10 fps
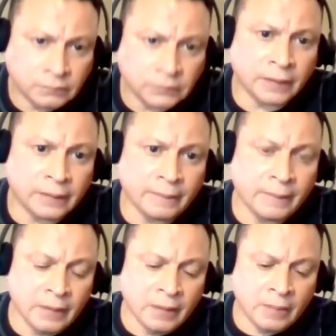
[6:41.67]
Yeah,
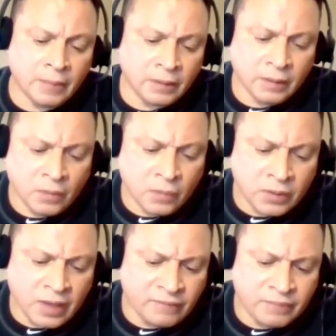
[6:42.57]
but when
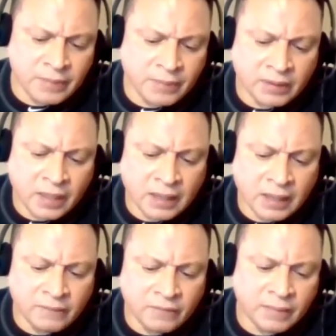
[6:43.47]
you have people at the high
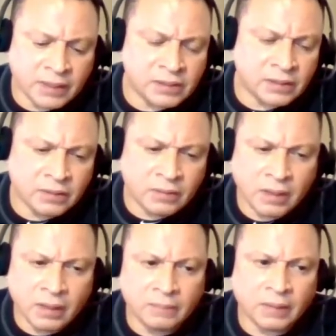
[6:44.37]
level mentioning your
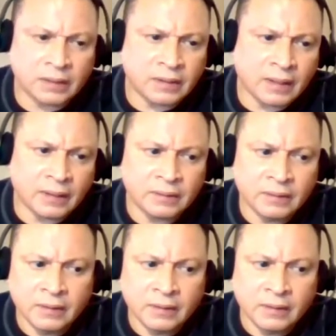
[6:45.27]
name like that,